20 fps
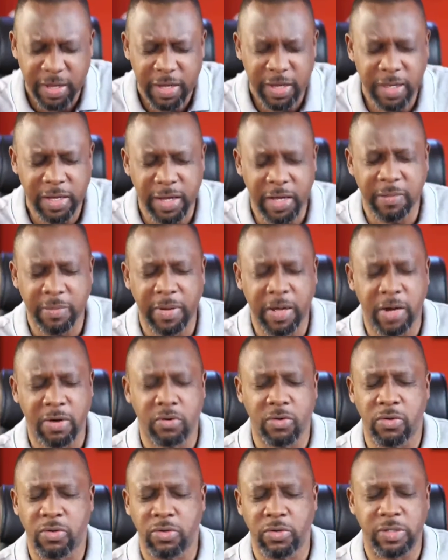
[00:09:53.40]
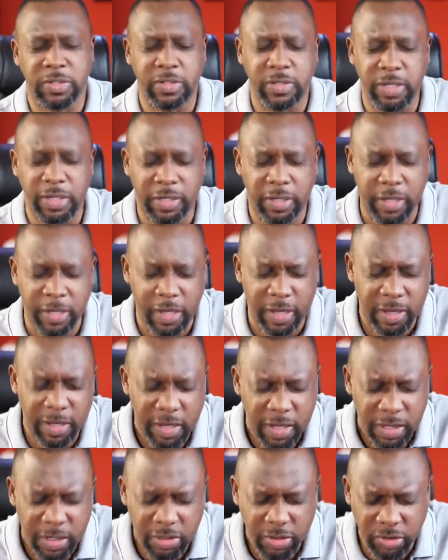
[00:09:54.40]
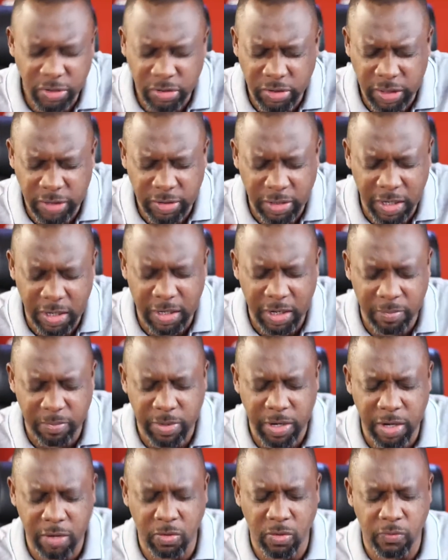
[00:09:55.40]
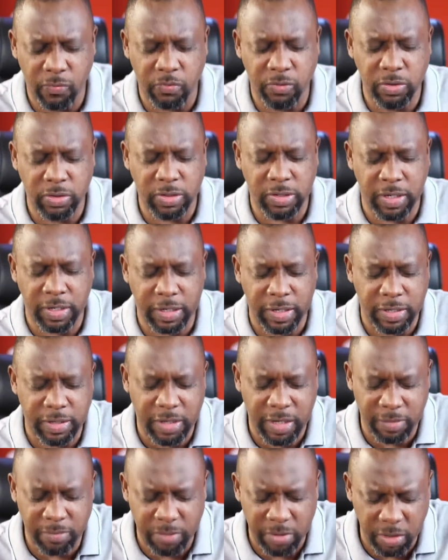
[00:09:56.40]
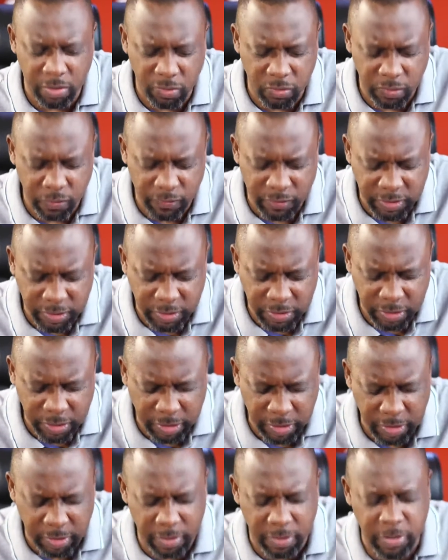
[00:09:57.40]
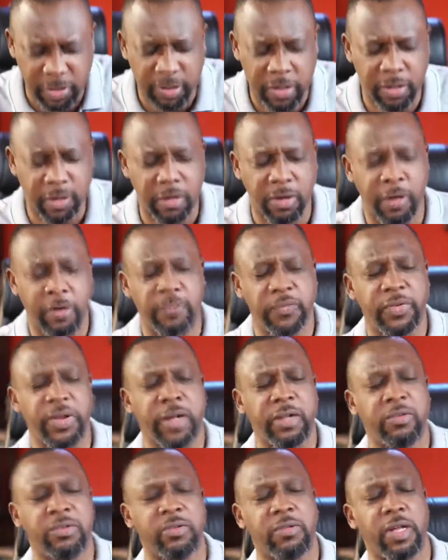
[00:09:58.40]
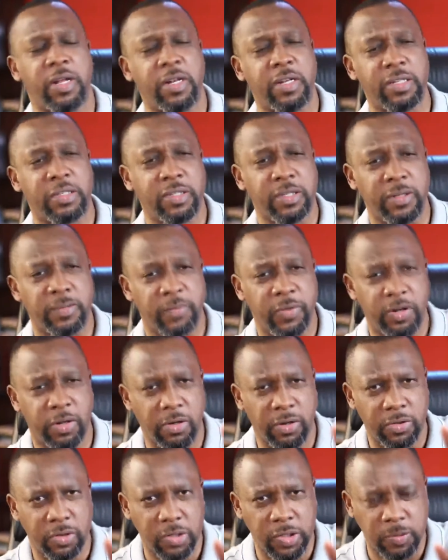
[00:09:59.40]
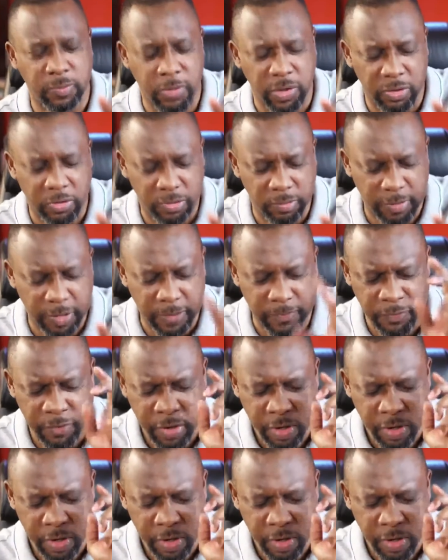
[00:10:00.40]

Yema ruku zikia. Jetala brago vusaka yabraku vusike. Okay, Lord, I'll do that. Listen, the Lord just spoke to me.